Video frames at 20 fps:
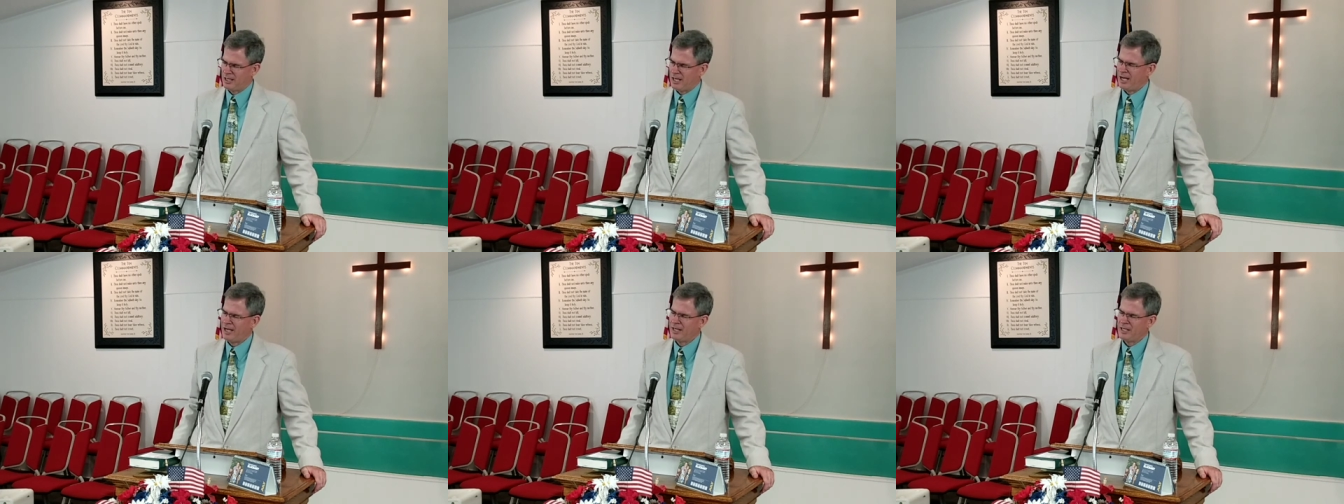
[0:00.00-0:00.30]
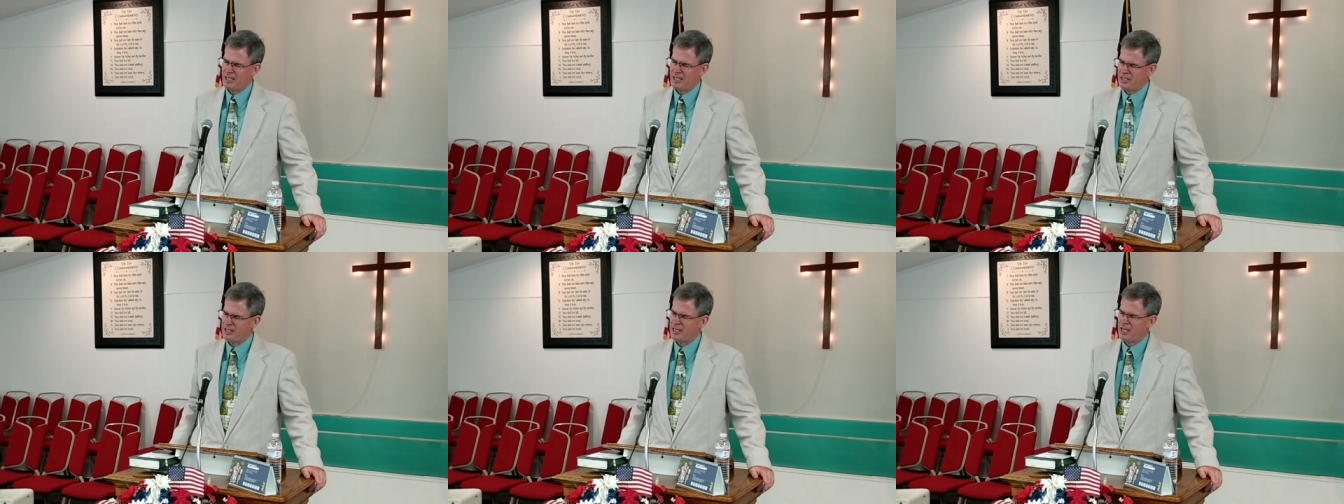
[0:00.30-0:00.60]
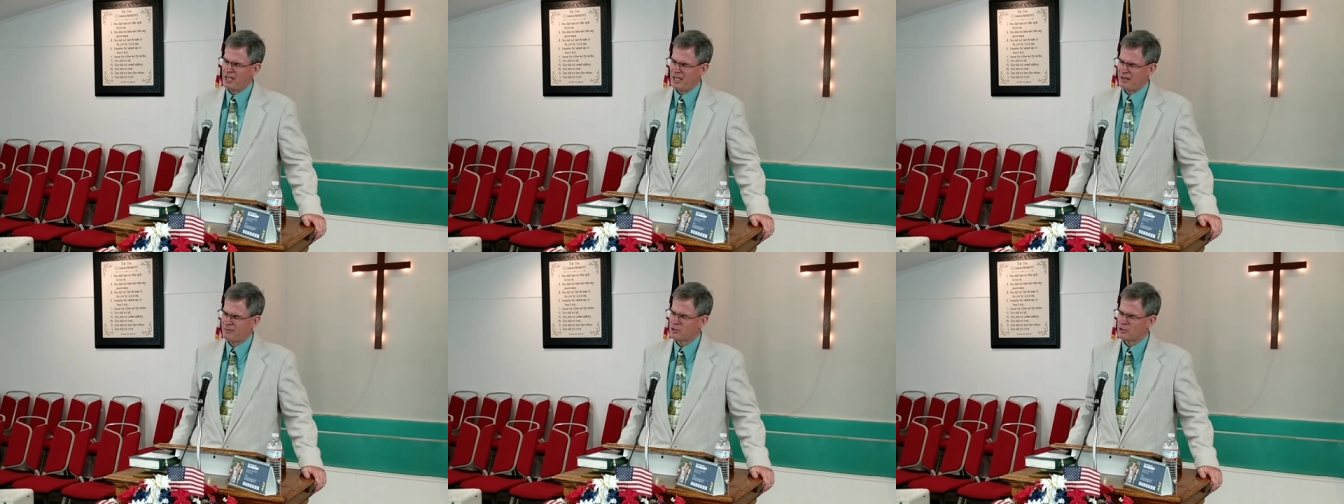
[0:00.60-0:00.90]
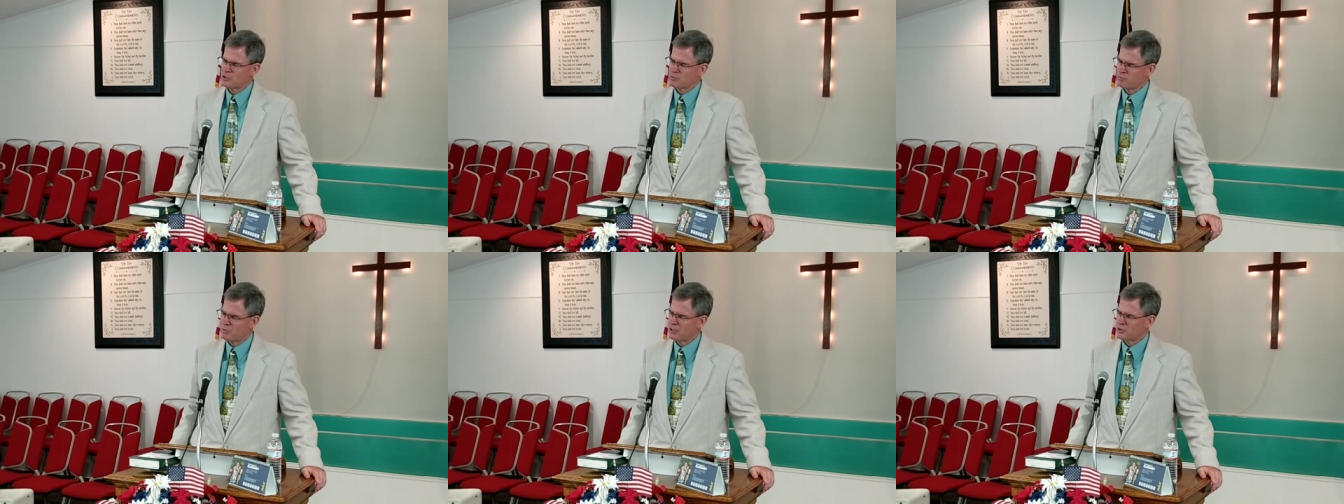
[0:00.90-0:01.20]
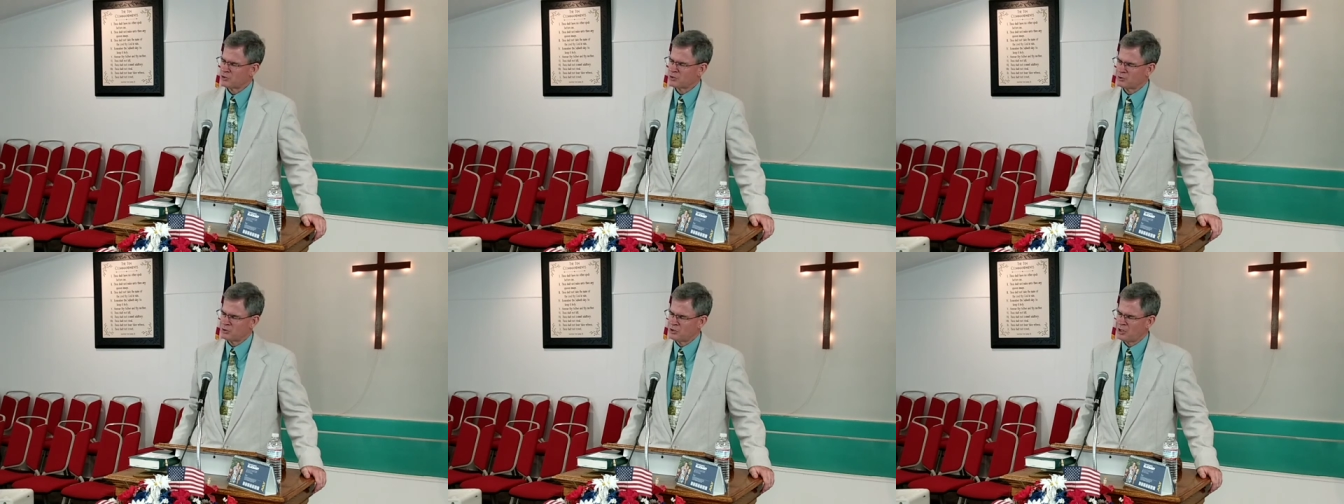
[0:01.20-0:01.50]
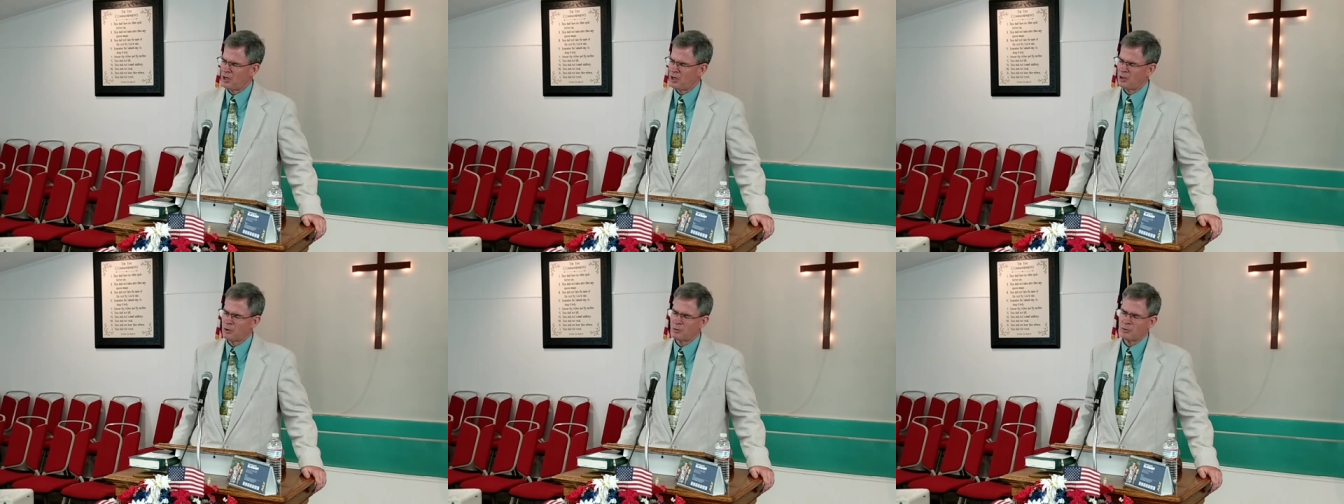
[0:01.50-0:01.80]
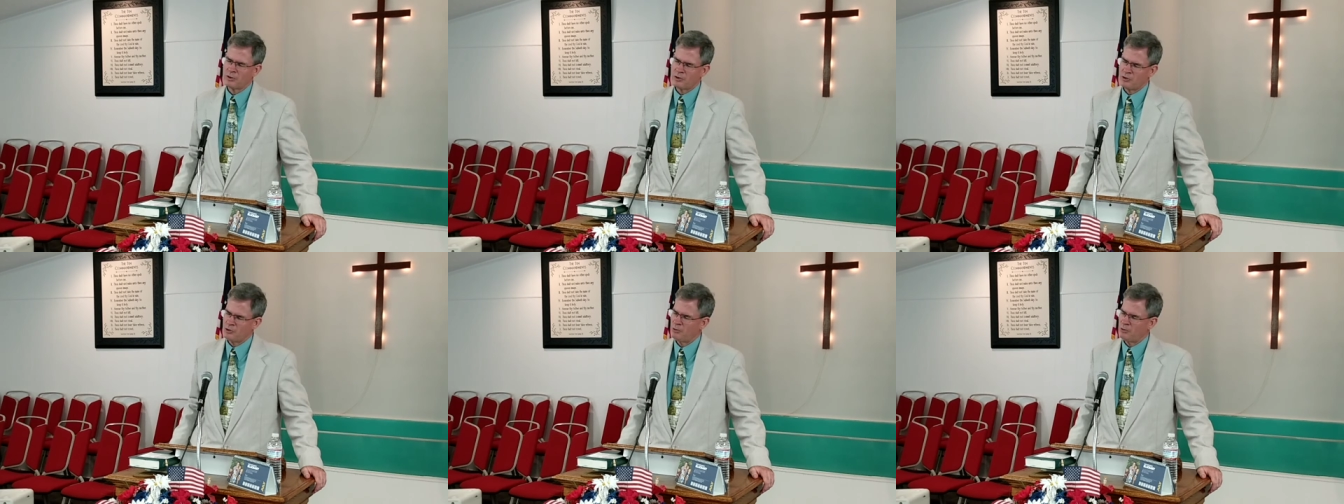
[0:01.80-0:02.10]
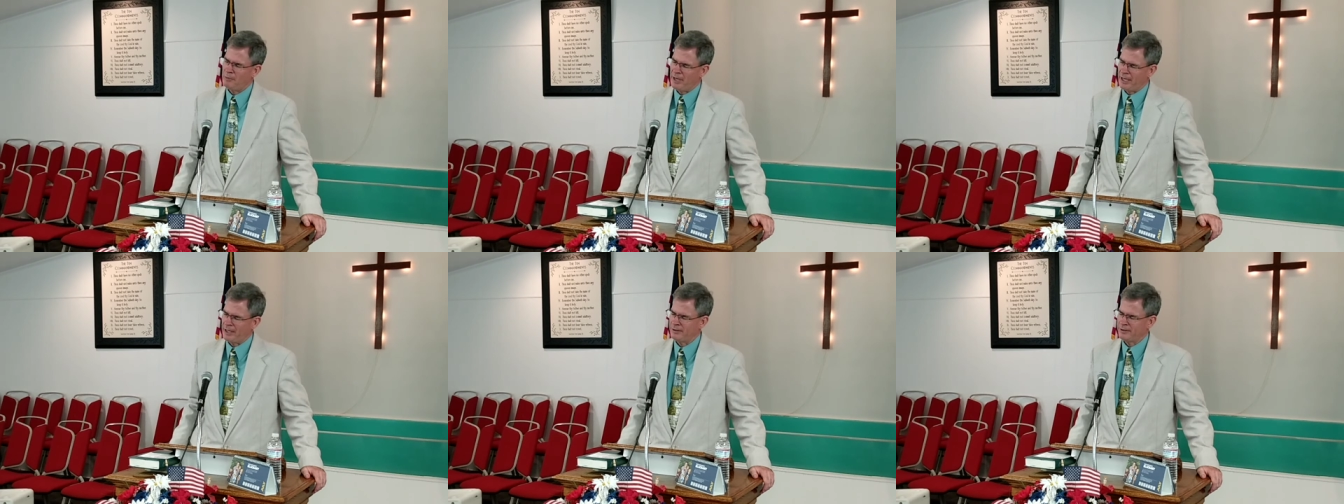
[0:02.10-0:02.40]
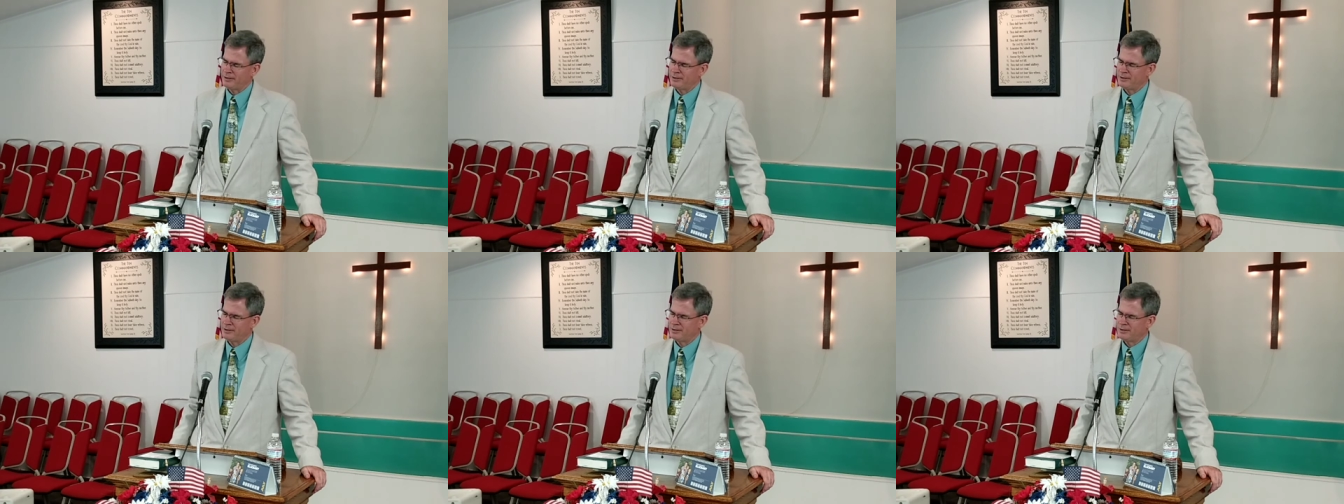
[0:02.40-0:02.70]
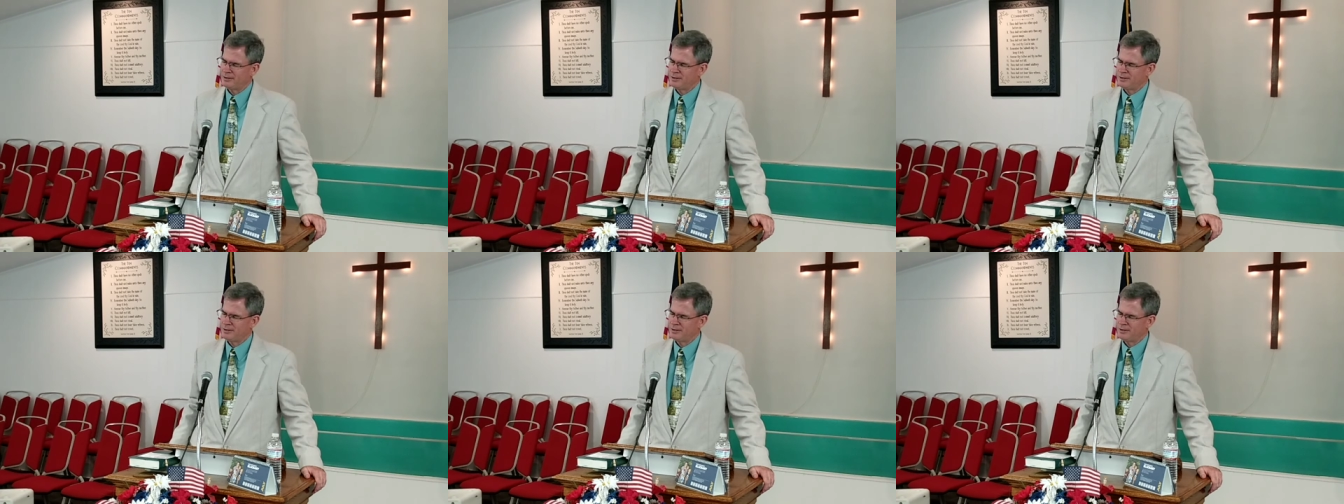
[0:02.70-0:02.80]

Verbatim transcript: I need to have a special talk with you about.